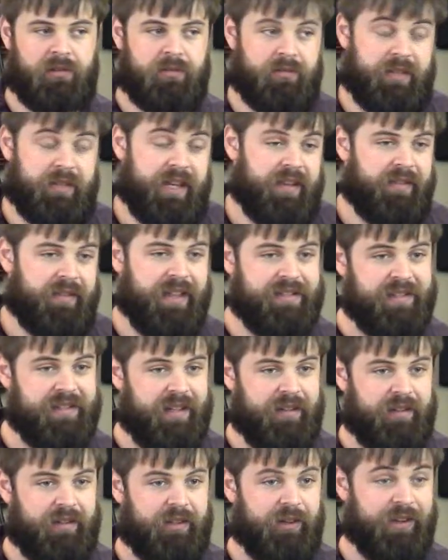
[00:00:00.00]
Okay, that's
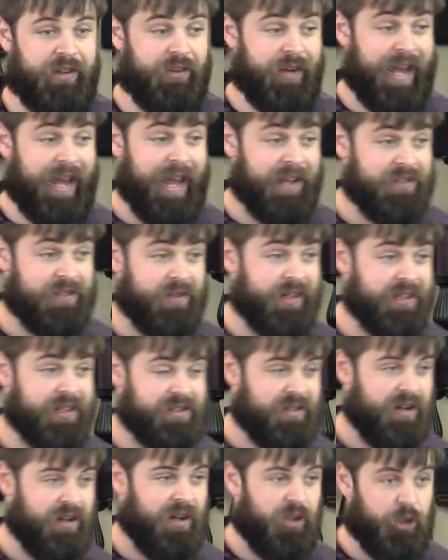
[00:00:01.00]
it. You're either answering his
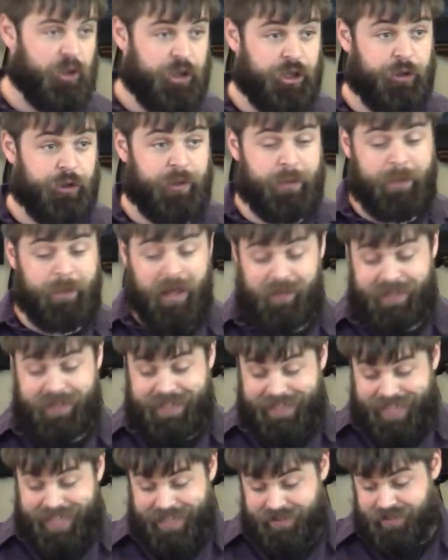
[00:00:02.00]
call or you're rebelling
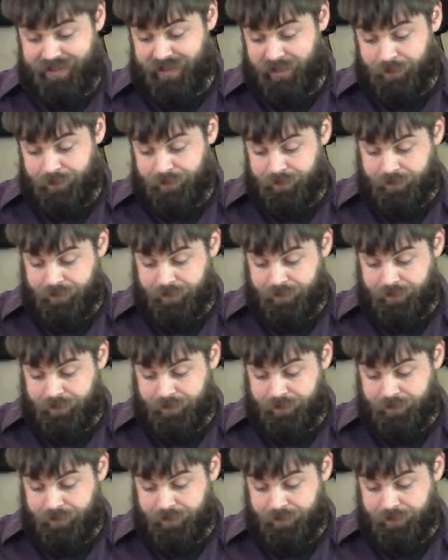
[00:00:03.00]
against him.